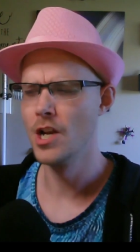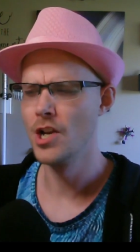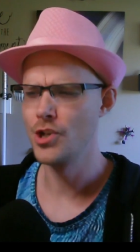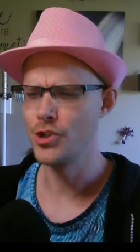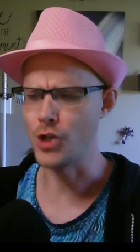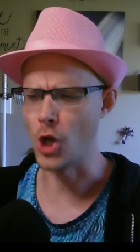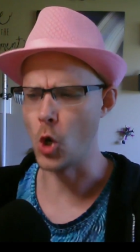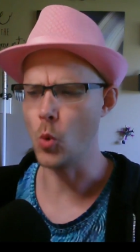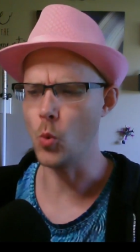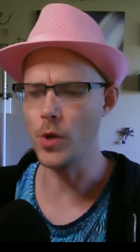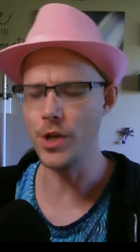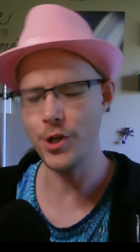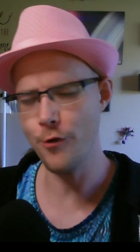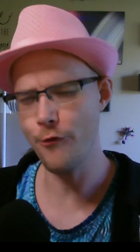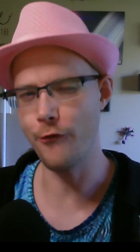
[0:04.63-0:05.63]
So
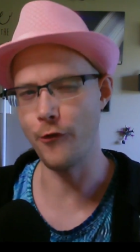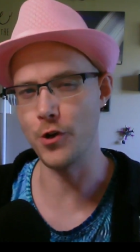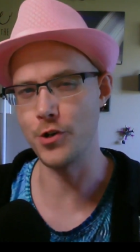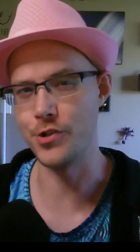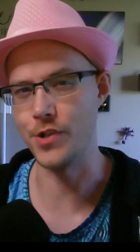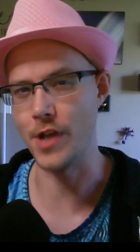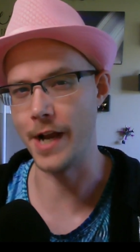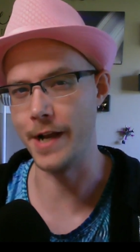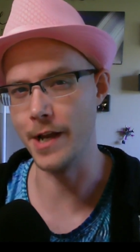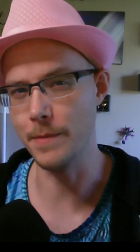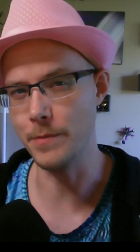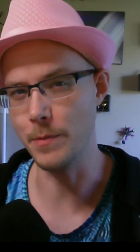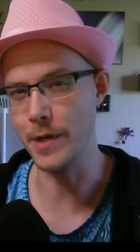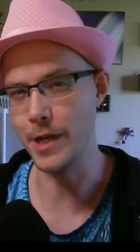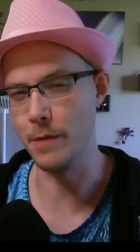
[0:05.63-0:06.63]
when you first sign up
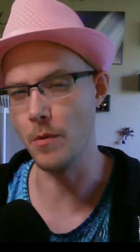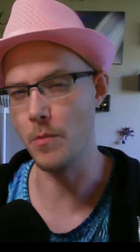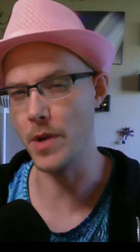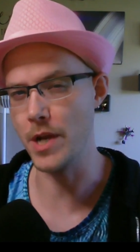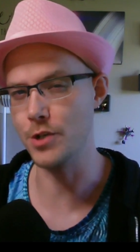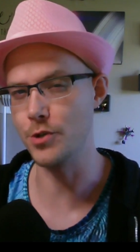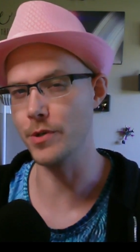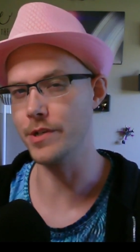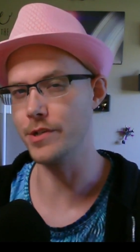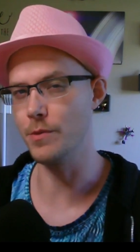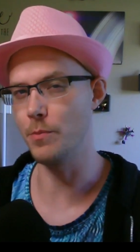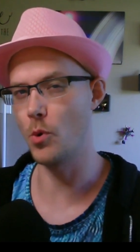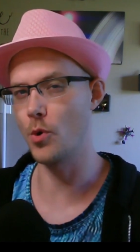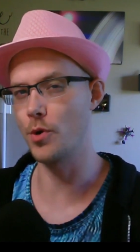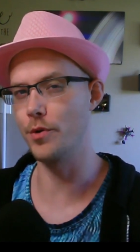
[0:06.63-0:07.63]
to become a Patreon
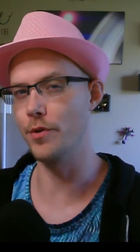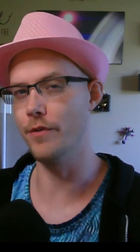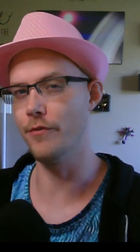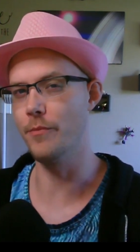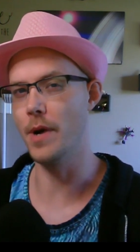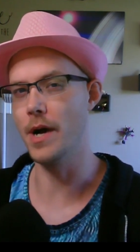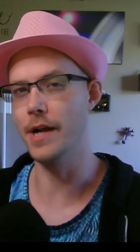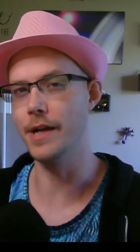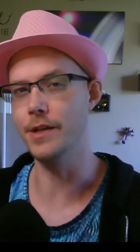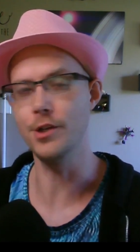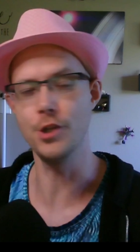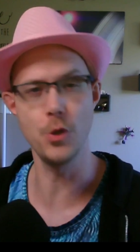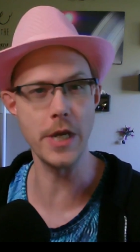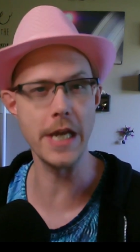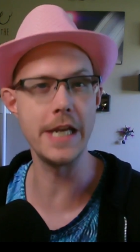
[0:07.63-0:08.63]
supporter of mine,
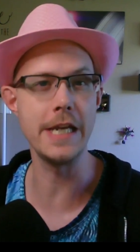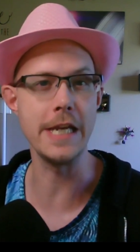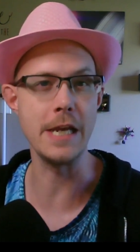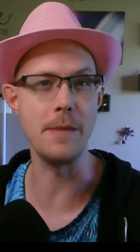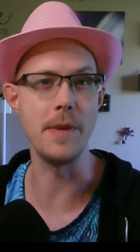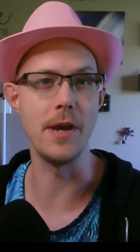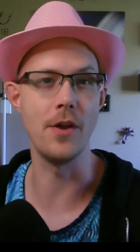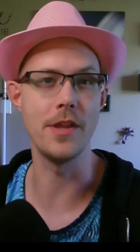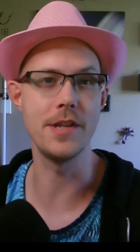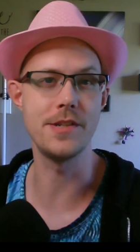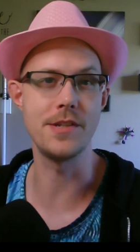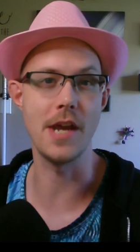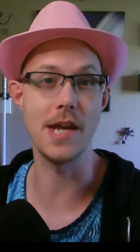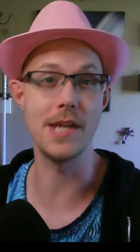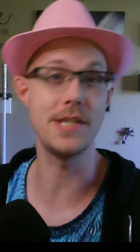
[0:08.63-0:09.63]
you get an email that
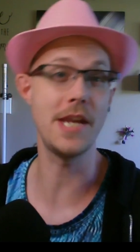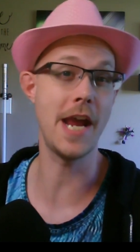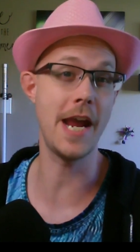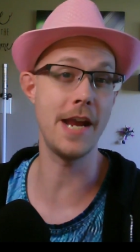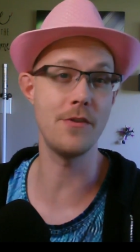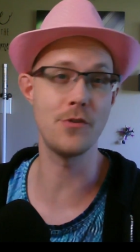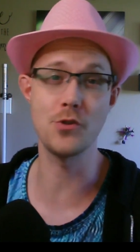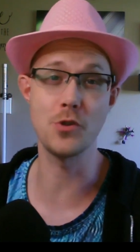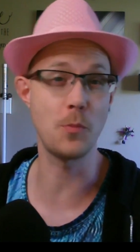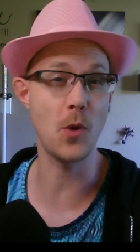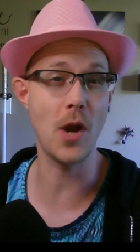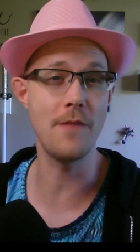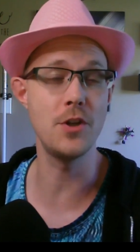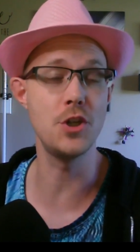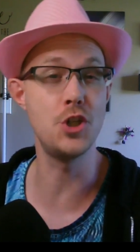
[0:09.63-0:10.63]
says, hey, there's a
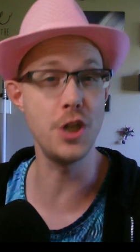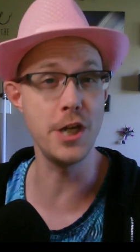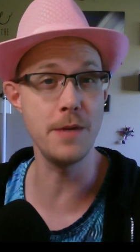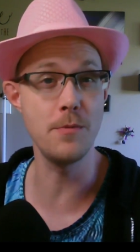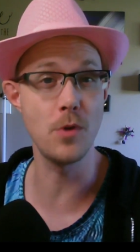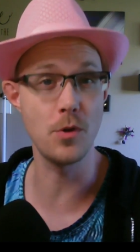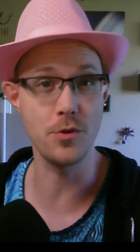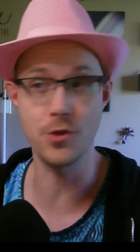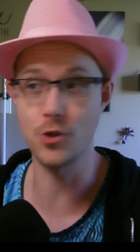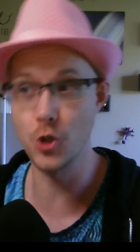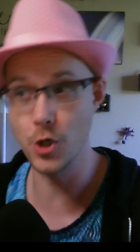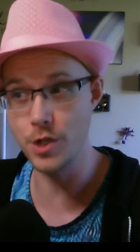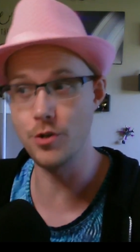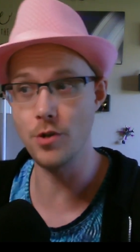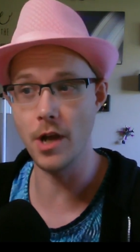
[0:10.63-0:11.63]
private
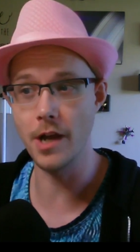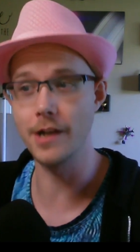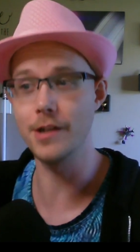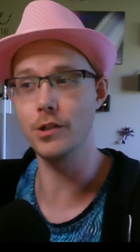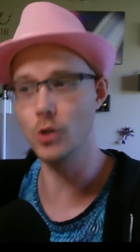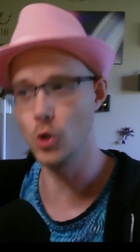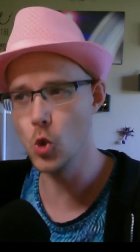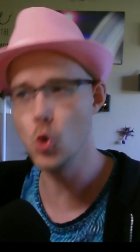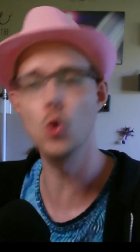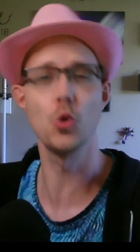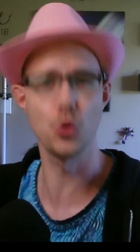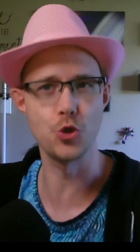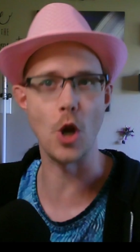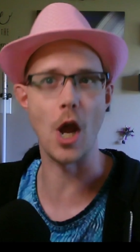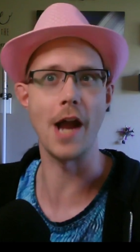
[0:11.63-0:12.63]
Google
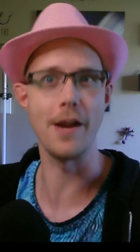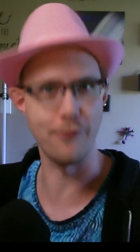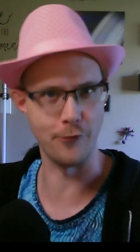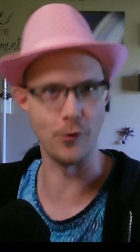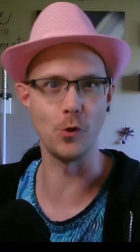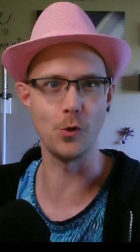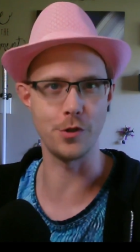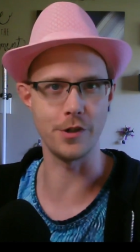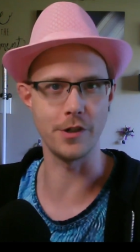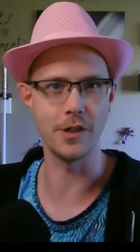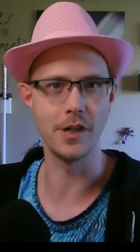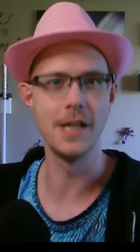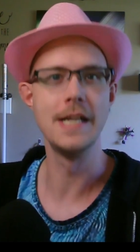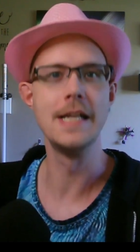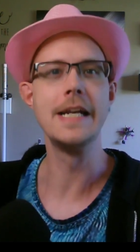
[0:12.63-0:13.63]
Drive folder.
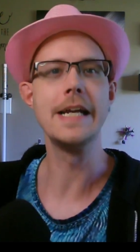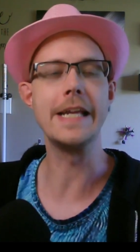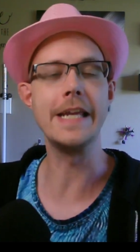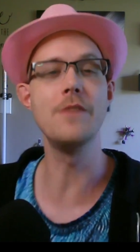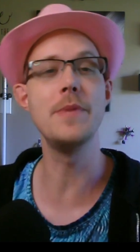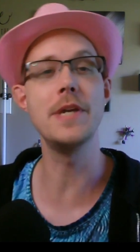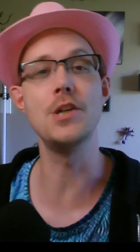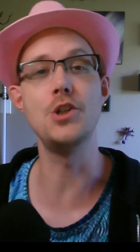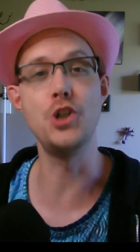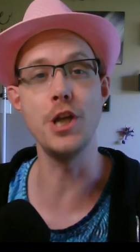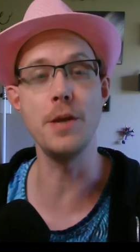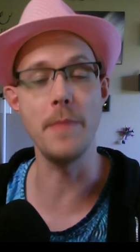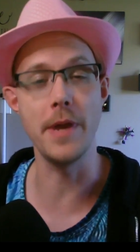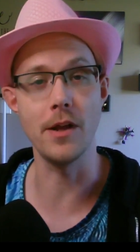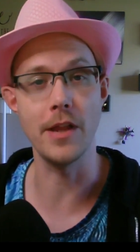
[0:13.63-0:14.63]
Give me a
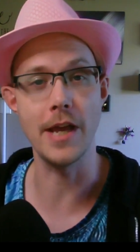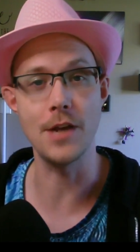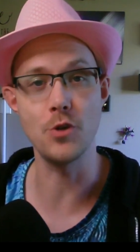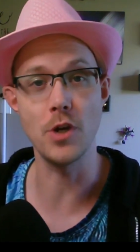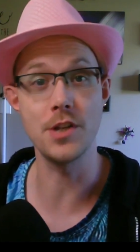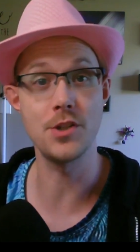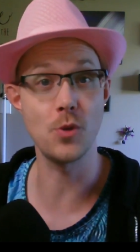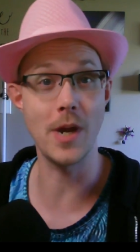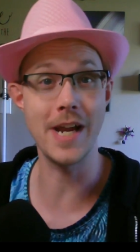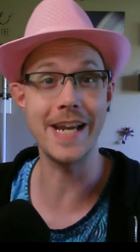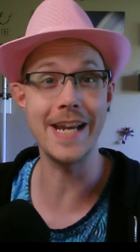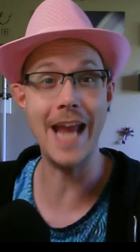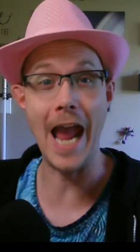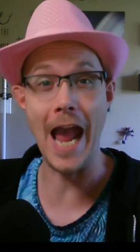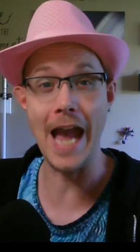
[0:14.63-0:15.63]
Gmail address so I
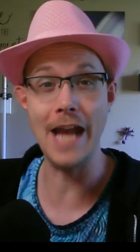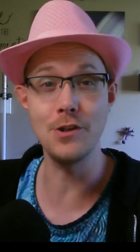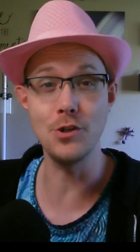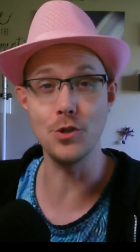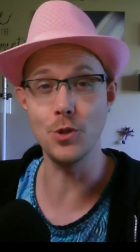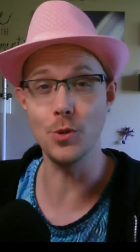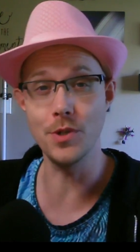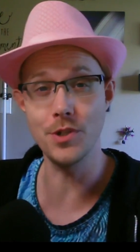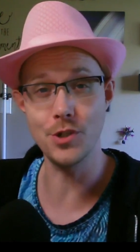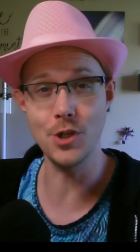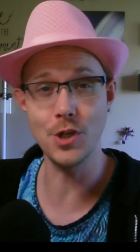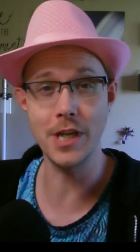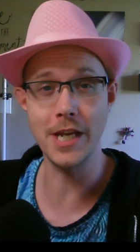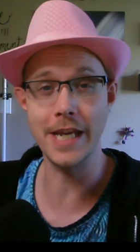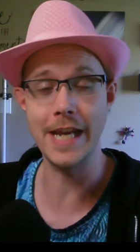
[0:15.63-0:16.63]
can add you to it so
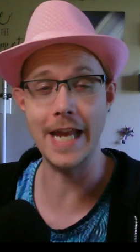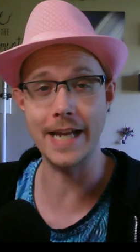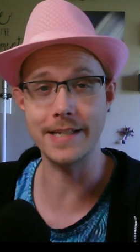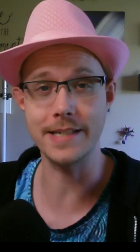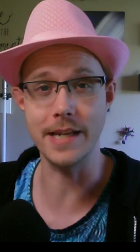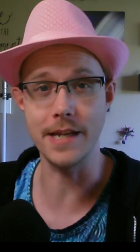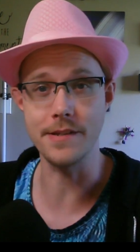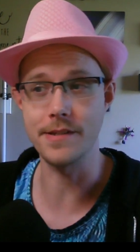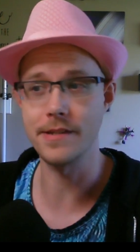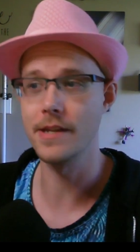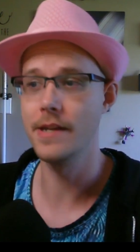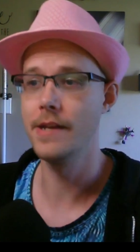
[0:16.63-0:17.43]
you can get access.